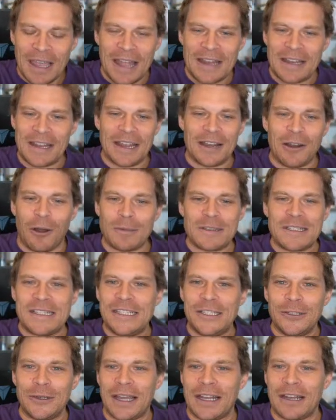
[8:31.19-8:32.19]
and then
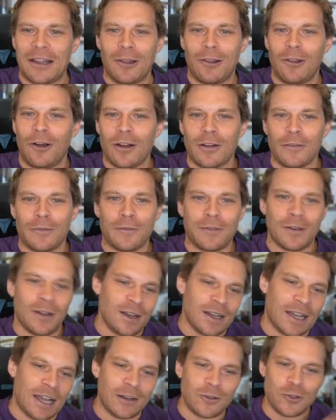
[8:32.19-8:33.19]
obviously you get a lot of
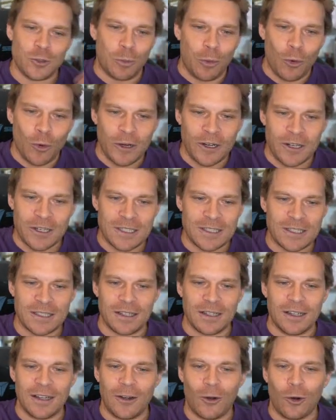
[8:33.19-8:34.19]
kind of supporters
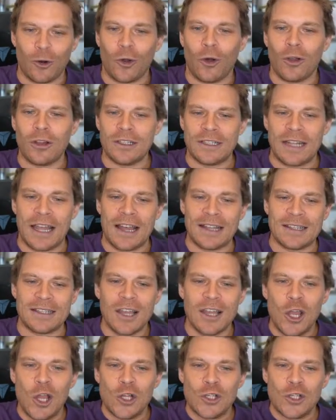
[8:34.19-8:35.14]
on all of that.